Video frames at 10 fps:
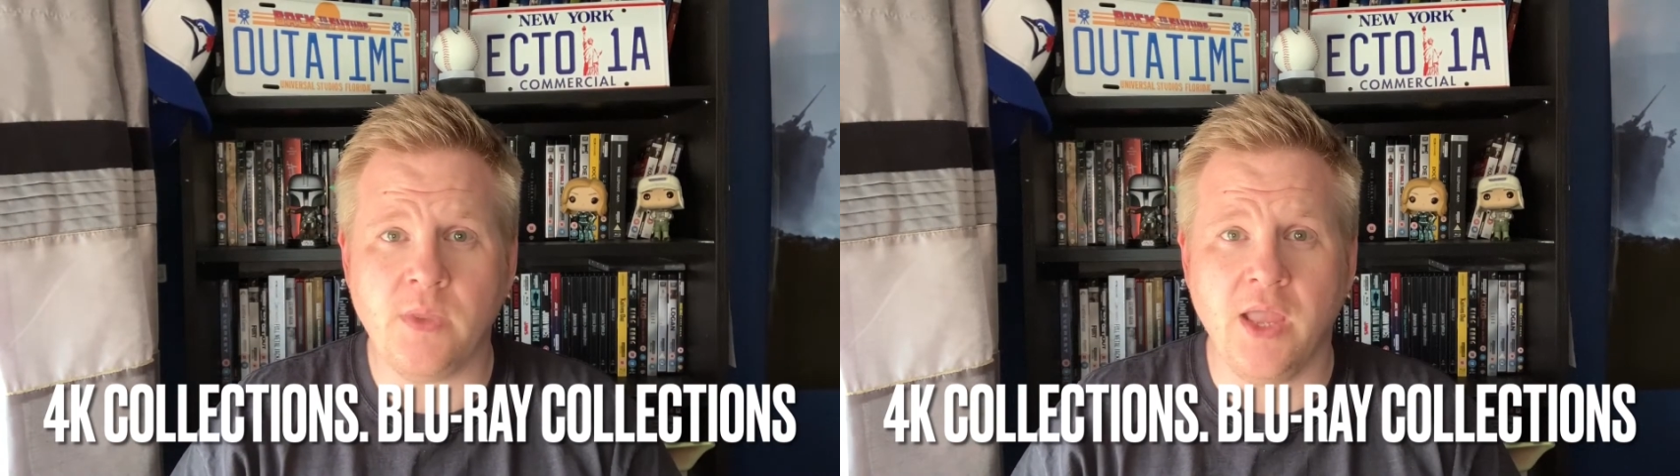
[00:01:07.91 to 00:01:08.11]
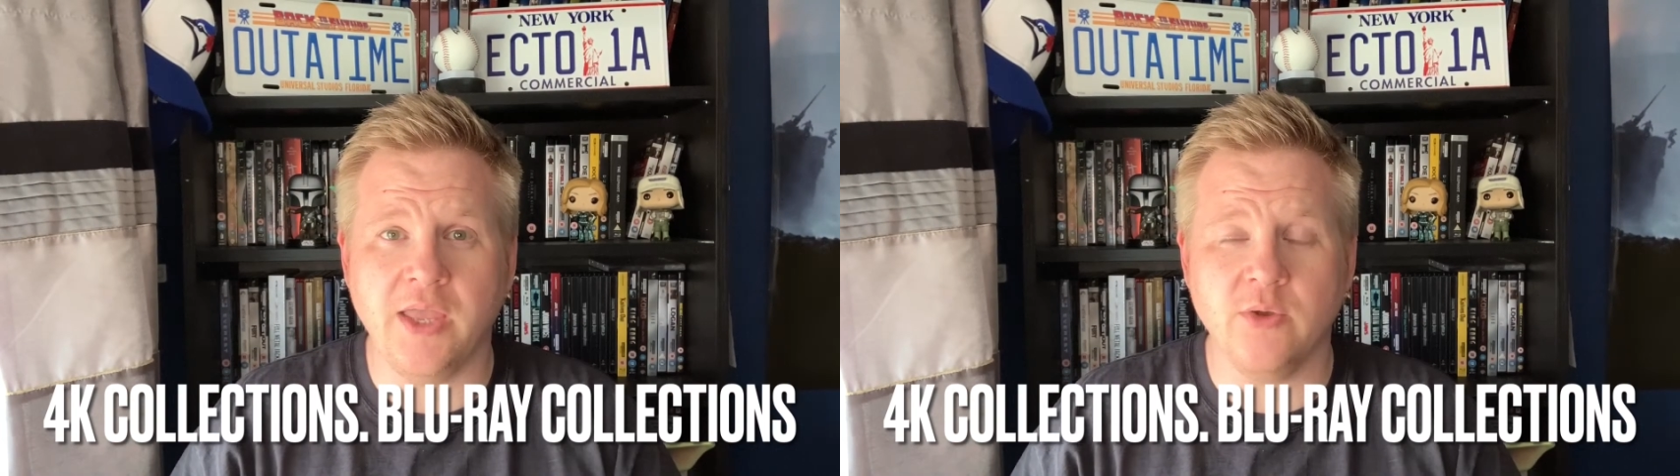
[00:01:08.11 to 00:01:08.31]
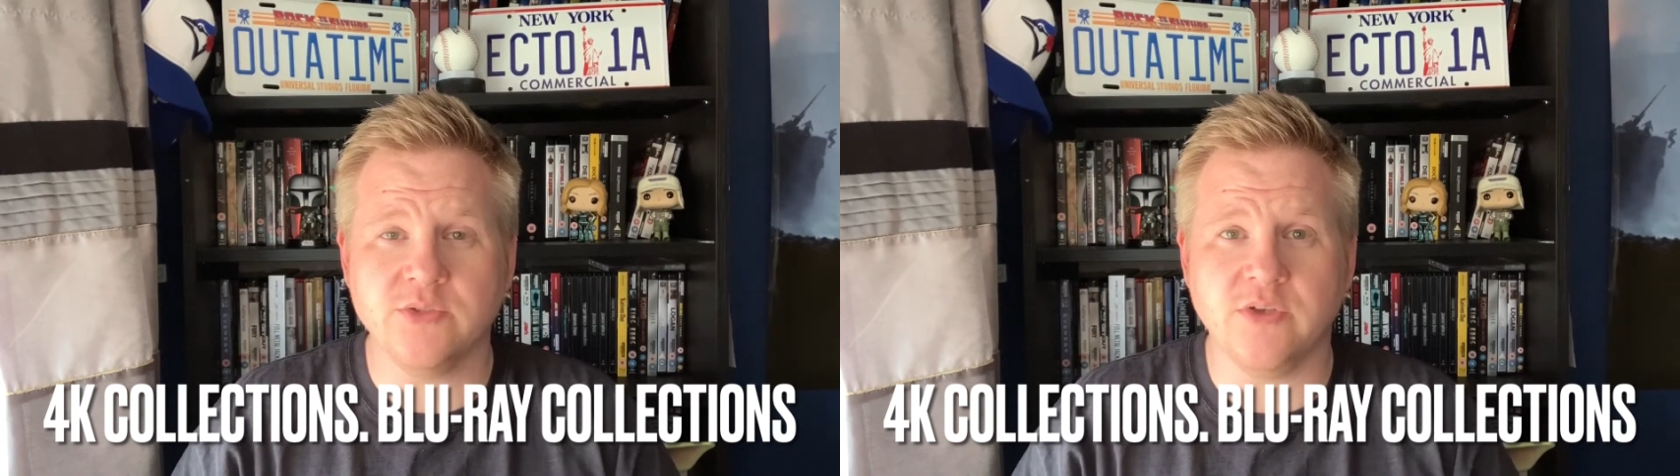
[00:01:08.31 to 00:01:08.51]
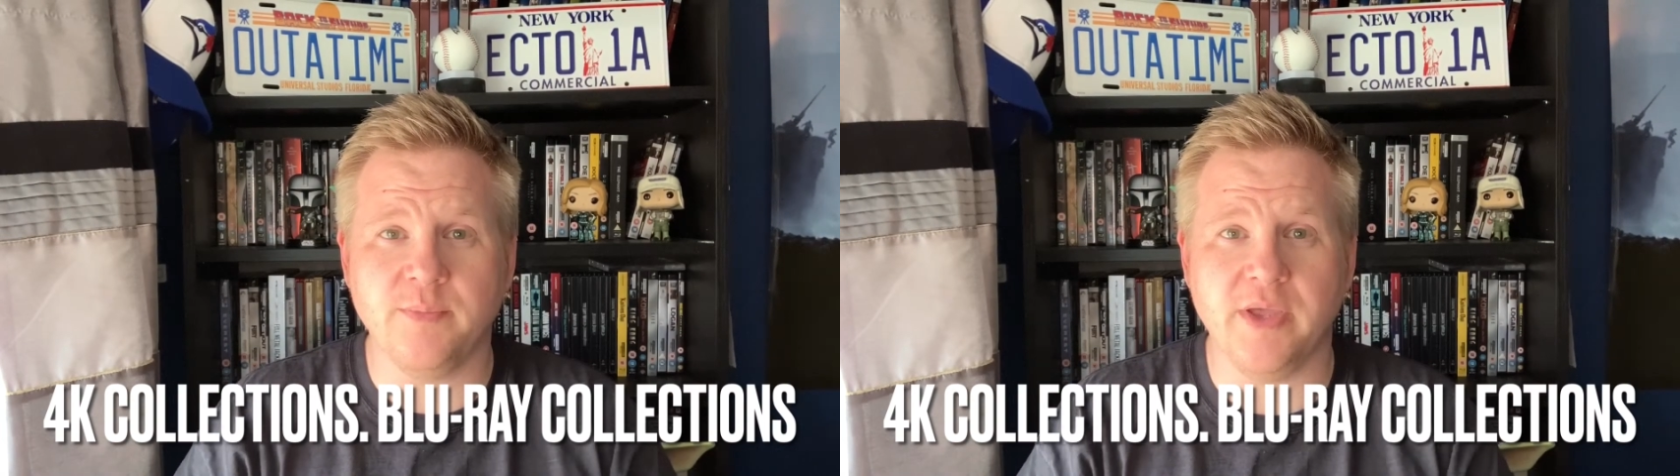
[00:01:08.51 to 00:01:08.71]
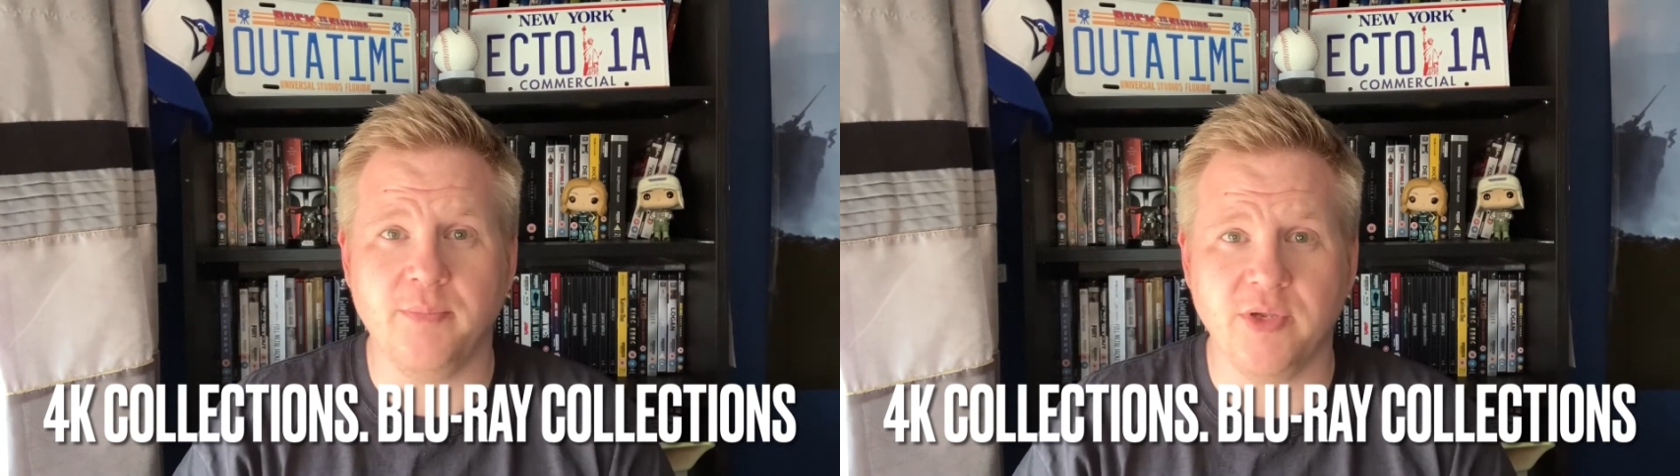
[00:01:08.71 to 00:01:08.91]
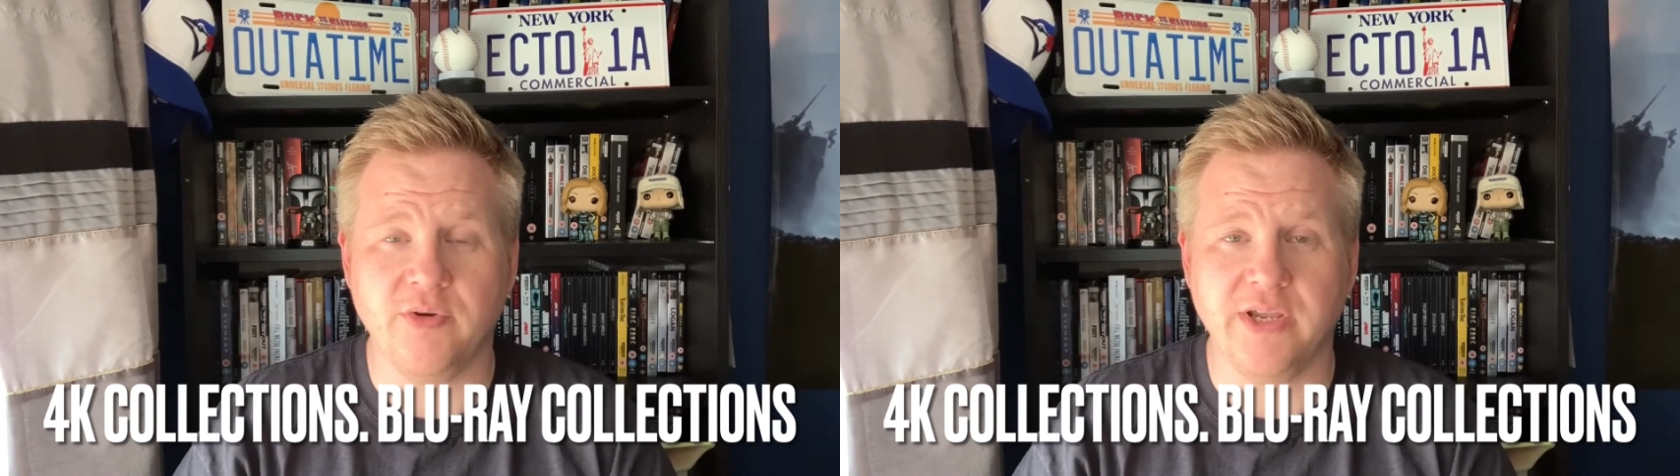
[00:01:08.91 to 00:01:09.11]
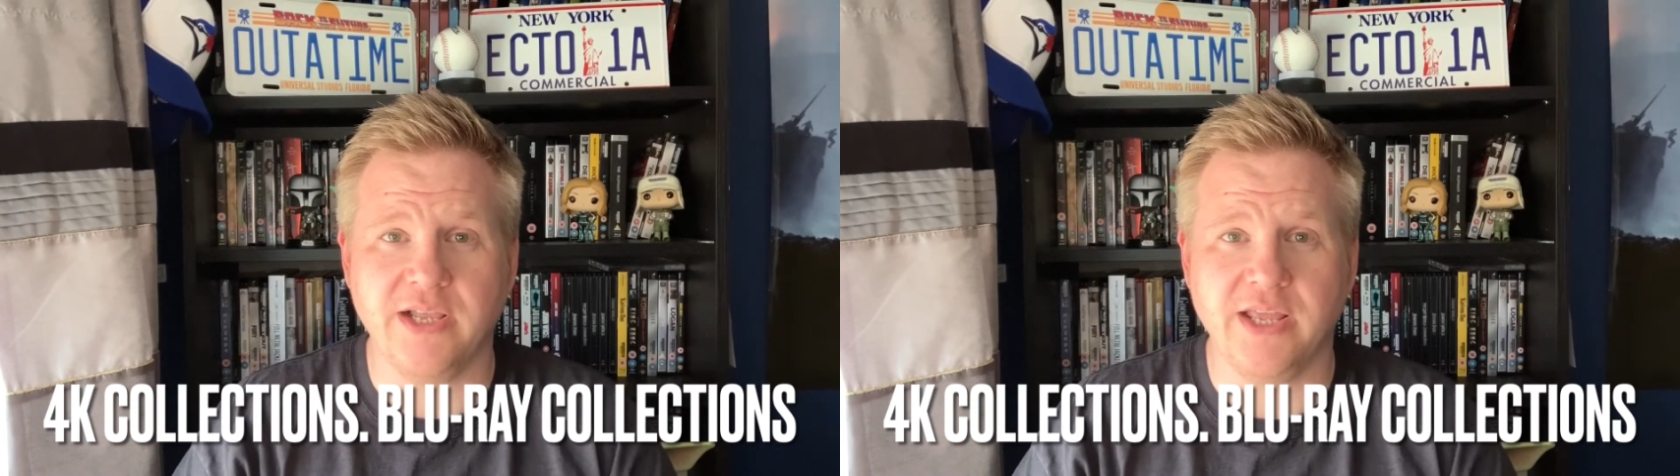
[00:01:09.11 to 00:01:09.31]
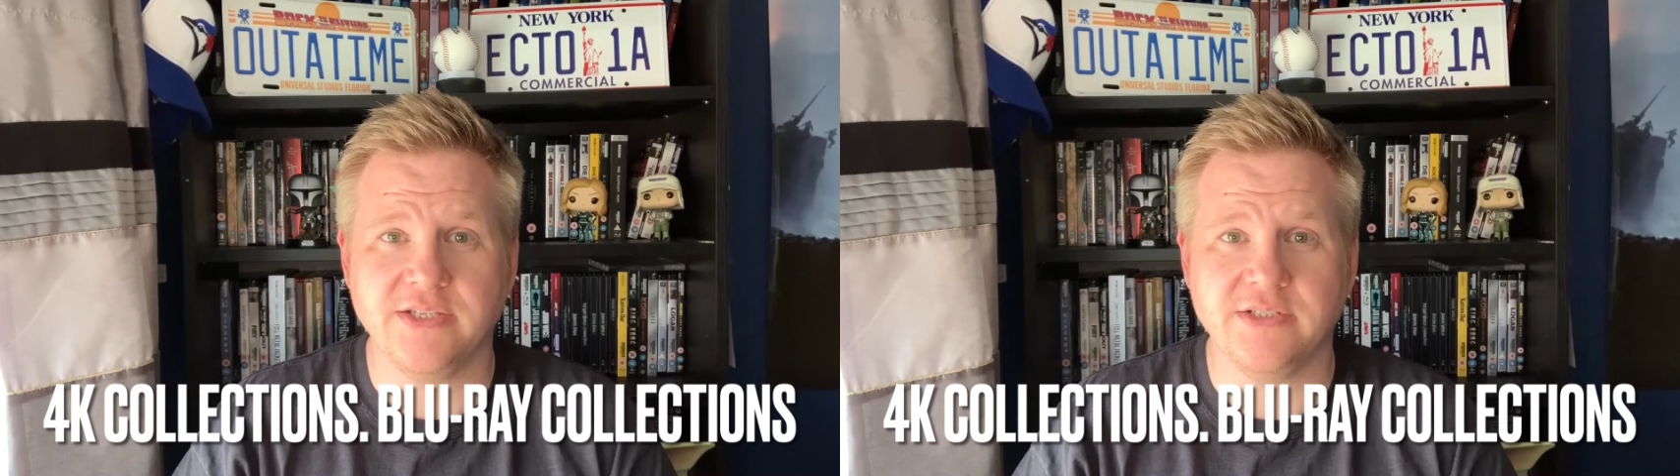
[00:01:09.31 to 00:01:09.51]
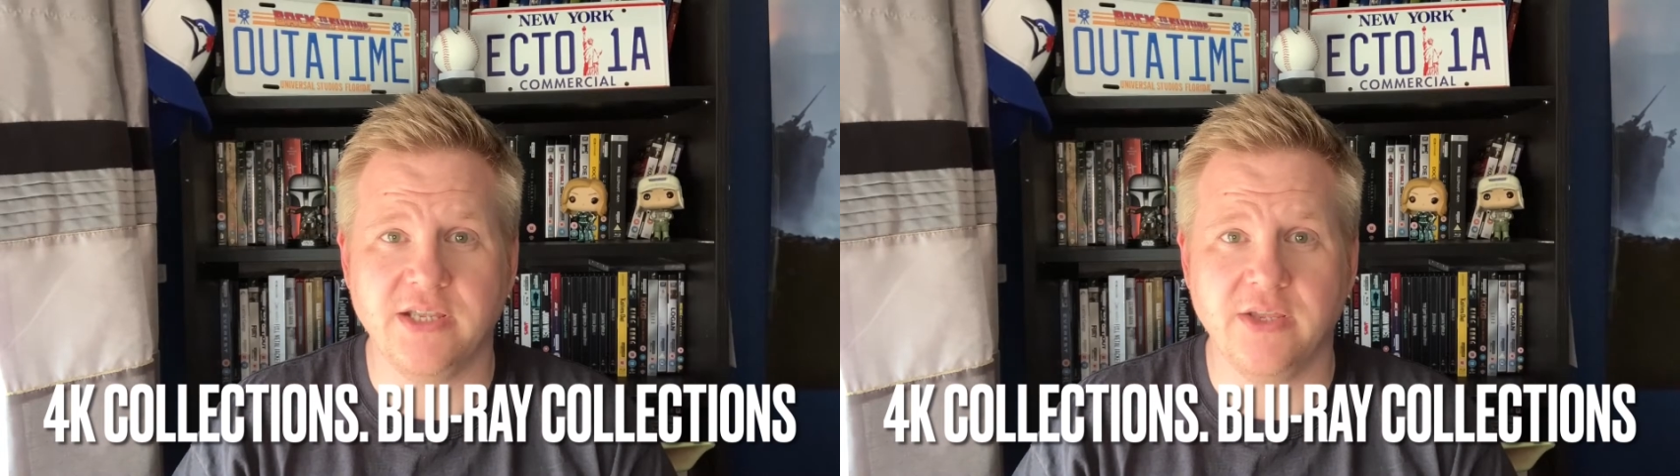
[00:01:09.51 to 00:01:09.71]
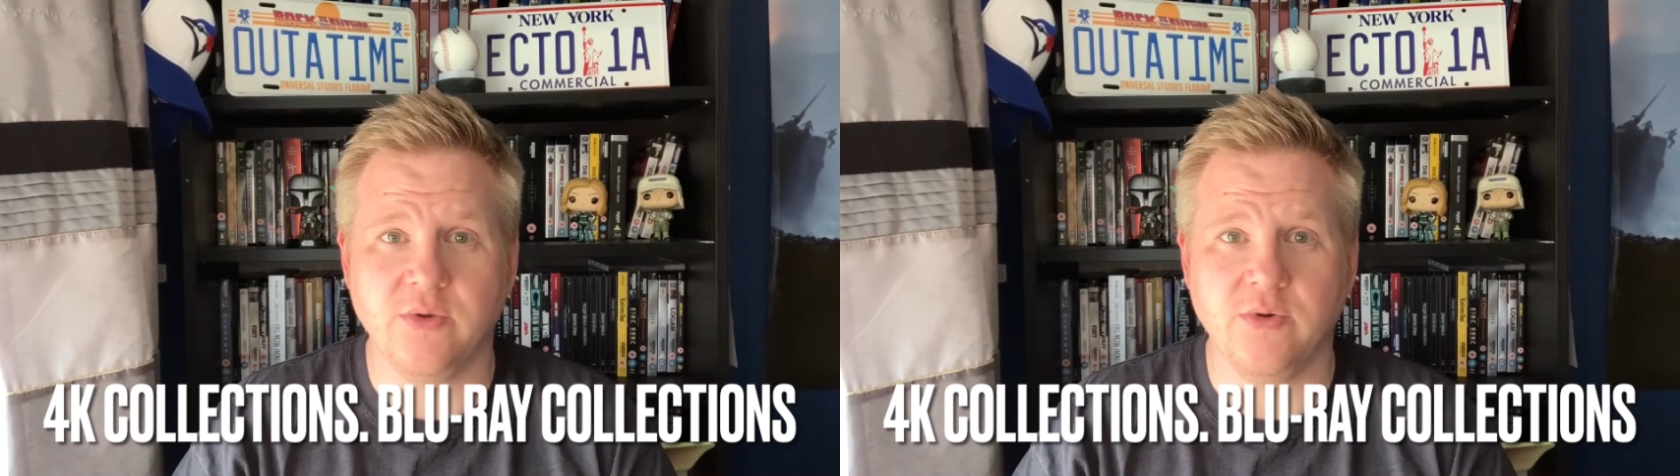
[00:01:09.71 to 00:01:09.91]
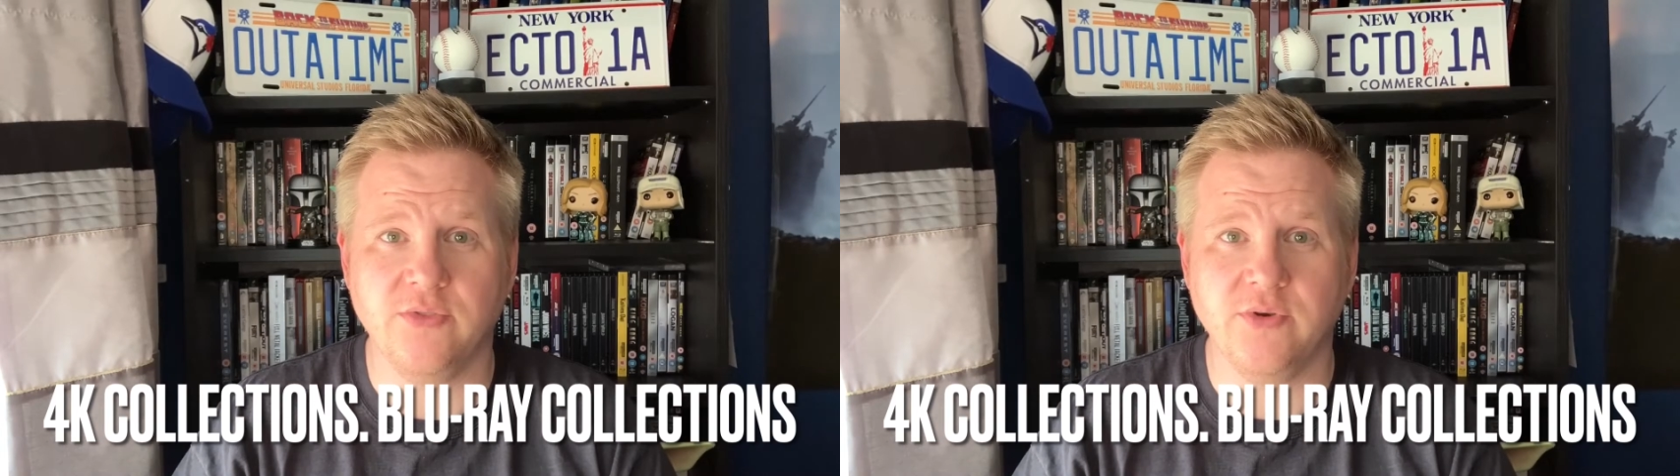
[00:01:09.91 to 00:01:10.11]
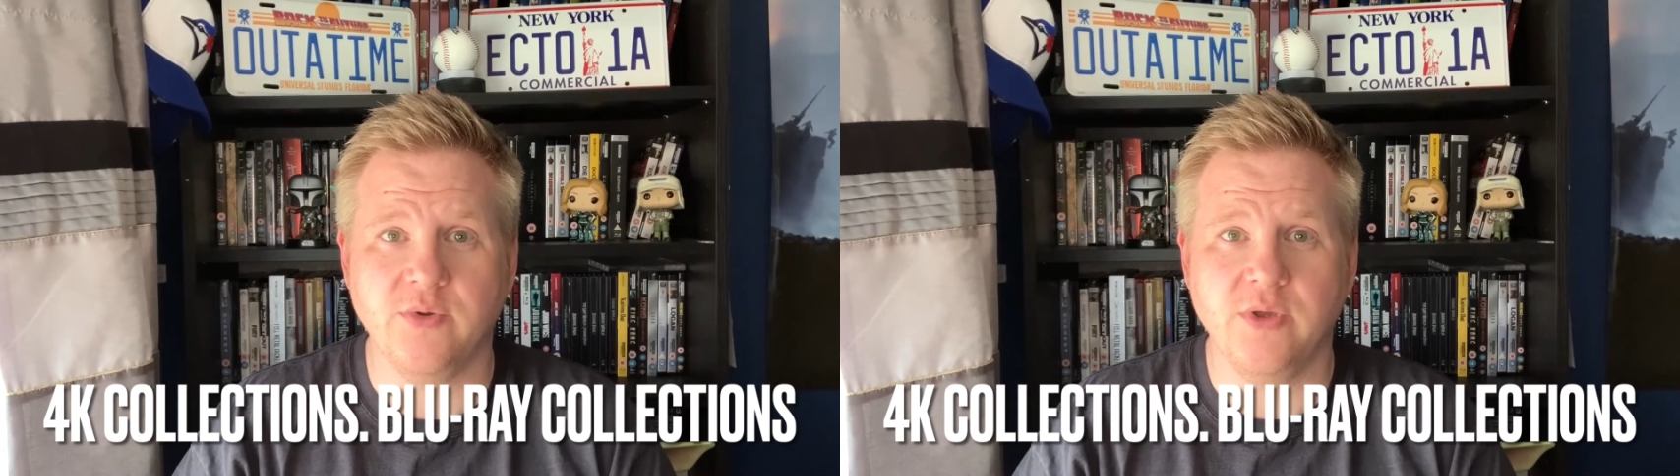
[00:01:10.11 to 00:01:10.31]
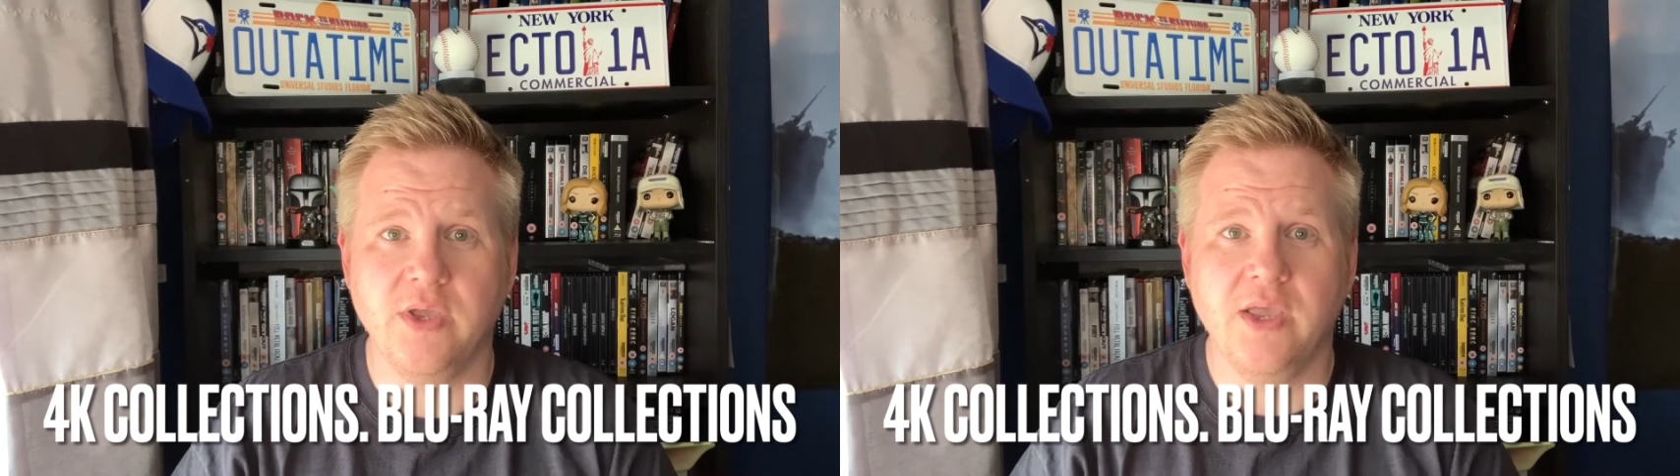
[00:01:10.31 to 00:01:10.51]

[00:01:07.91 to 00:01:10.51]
I also have my Blu-ray collection that I go through,